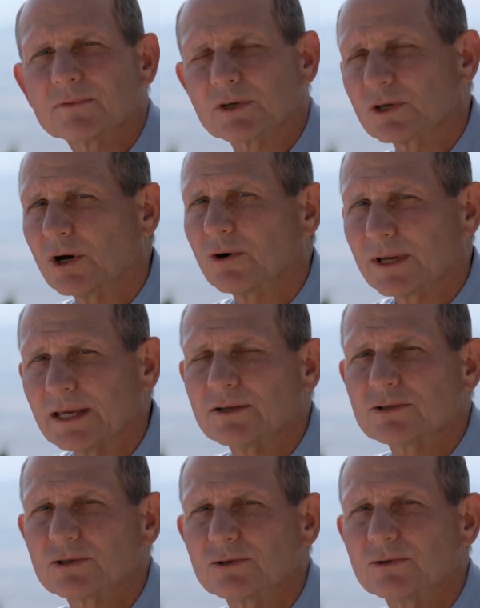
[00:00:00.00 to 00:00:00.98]
to go
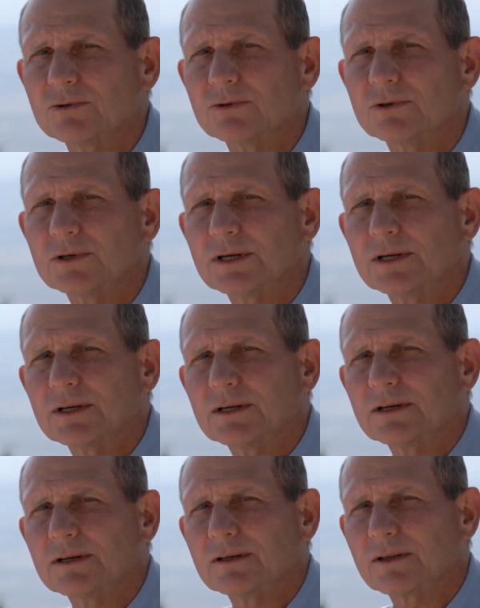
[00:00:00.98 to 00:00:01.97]
into
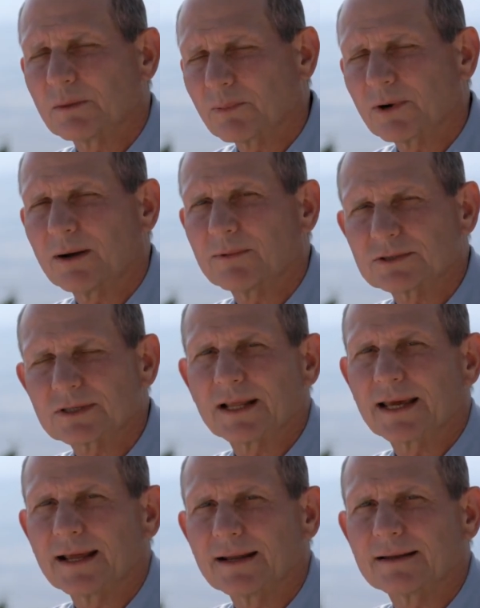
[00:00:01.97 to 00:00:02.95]
the promised
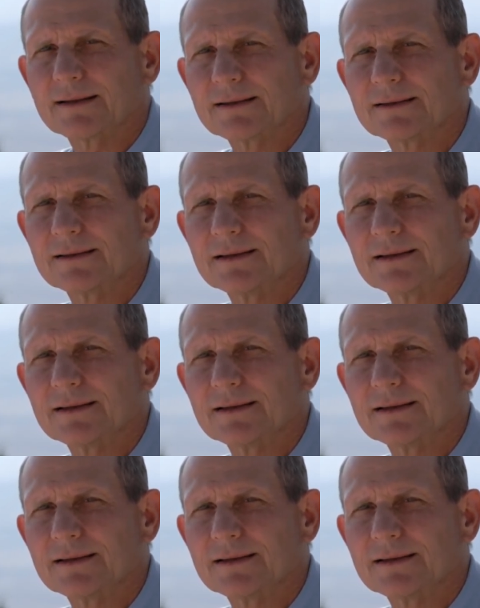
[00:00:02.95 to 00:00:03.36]
land.